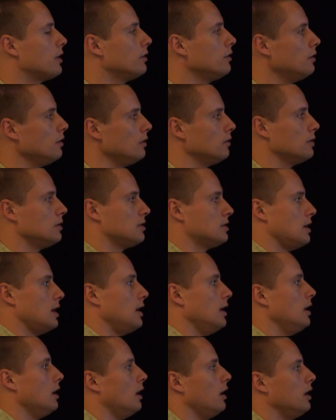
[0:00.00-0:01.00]
can do is
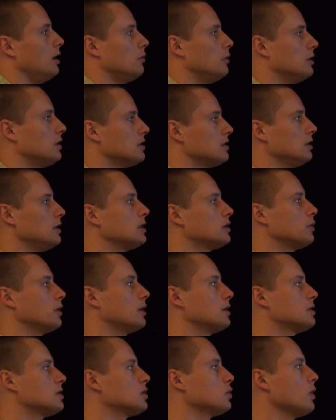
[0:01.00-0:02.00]
any item in this list, we
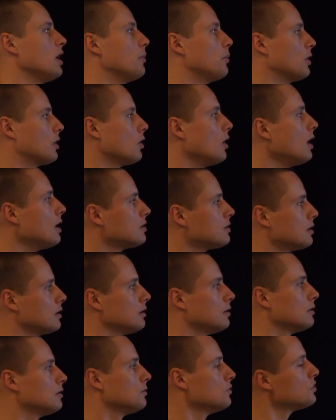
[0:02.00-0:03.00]
can swipe across
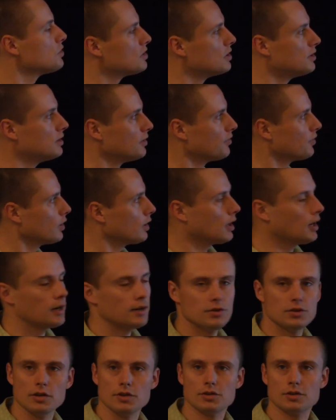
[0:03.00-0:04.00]
it, which is a different
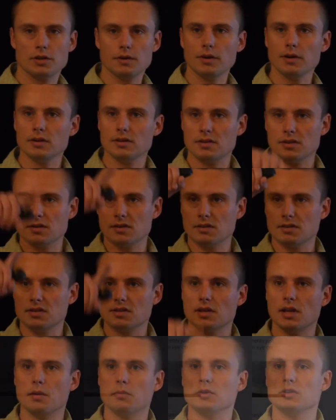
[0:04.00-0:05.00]
kind of gesture. This isn't the
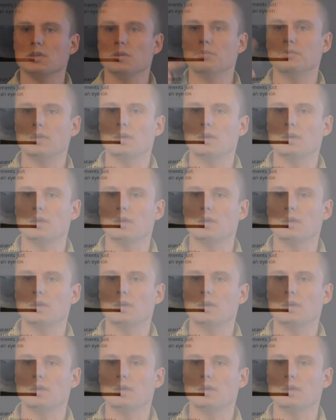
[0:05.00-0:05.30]
same as up,